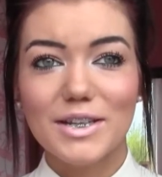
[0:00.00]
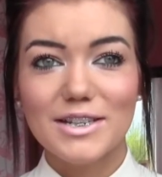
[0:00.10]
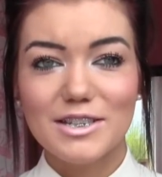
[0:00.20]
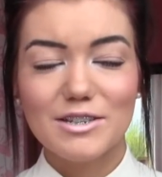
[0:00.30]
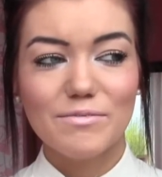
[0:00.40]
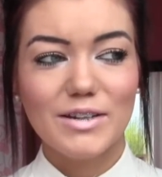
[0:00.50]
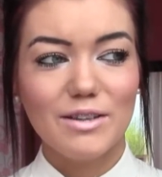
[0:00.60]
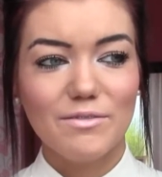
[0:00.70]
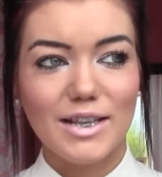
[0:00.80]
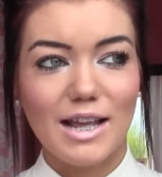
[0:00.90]
this is a
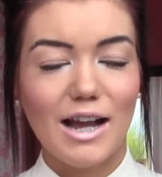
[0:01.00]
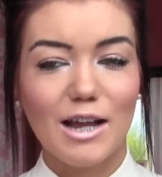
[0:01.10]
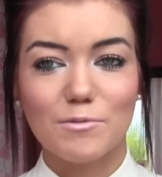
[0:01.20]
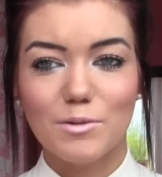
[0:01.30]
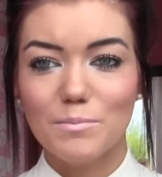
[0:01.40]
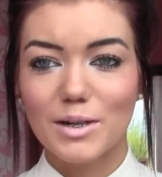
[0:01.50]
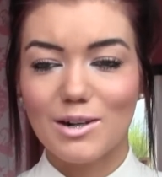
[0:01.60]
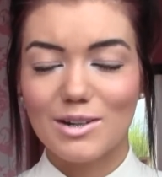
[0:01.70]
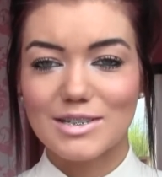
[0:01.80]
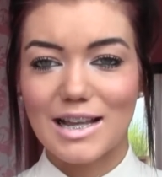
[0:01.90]
really, really hard one
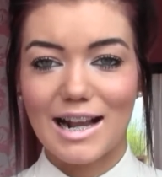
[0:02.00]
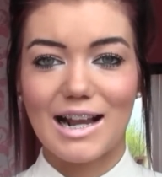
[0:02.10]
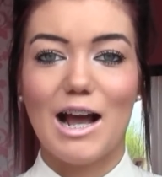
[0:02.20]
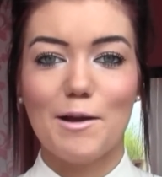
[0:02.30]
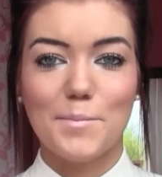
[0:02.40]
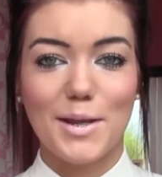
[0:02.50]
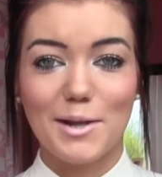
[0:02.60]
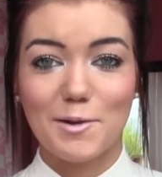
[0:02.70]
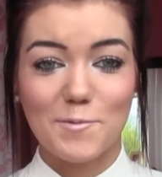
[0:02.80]
because I can't pick